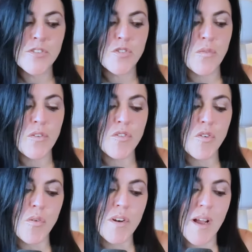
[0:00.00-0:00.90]
So if you've
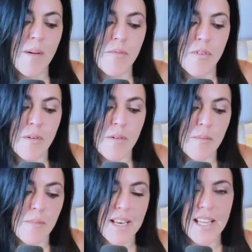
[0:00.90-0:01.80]
grown up
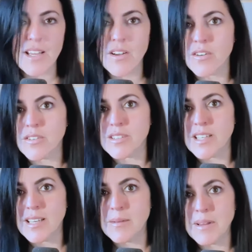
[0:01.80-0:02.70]
for many years
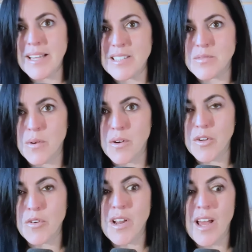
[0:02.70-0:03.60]
in a place where
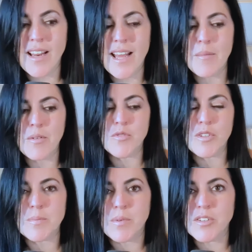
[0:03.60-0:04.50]
you're not able to
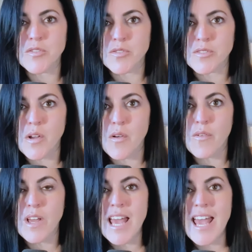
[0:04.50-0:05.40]
express
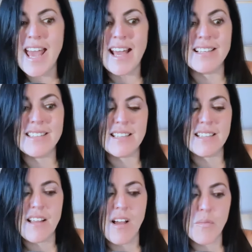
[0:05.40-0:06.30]
yourself and
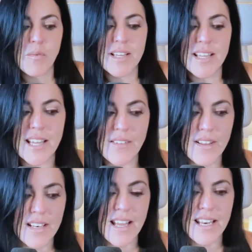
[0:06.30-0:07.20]
not really
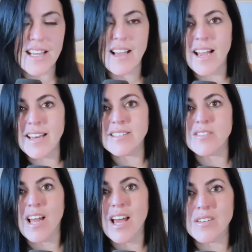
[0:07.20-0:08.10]
given any
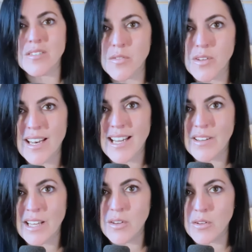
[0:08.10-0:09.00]
guidance on how to do that and
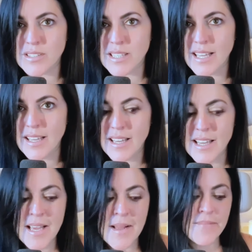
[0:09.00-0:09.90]
how that looks like,
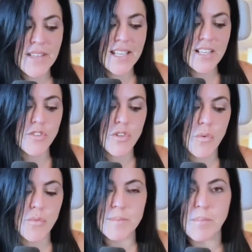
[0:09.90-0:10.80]
it is
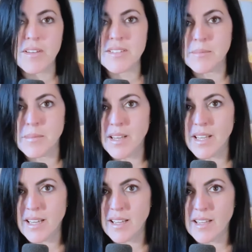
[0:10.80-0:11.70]
your
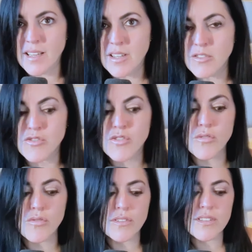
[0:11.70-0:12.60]
responsibility
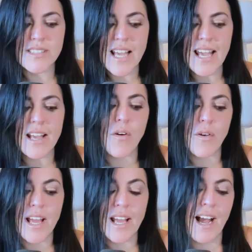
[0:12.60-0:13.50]
to say,
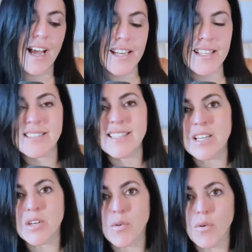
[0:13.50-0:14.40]
okay, I didn't
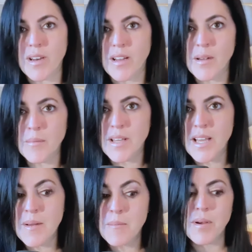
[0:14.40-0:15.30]
see it growing up,
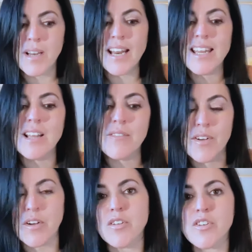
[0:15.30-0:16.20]
but I need to
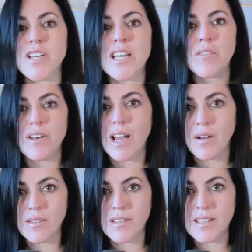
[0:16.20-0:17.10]
figure this shit out
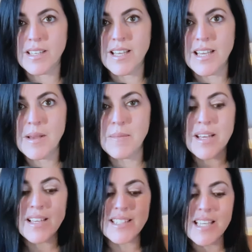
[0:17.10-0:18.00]
now.
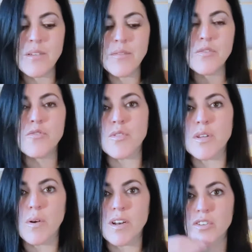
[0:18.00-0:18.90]
Because if you
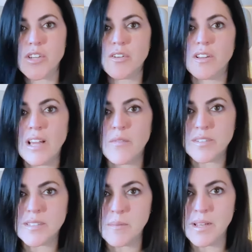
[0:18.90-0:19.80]
truly want to share your life
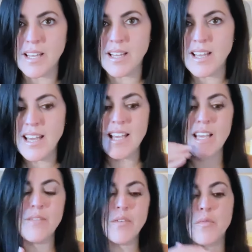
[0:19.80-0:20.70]
with somebody,
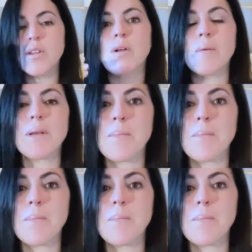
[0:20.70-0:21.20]
if you really want to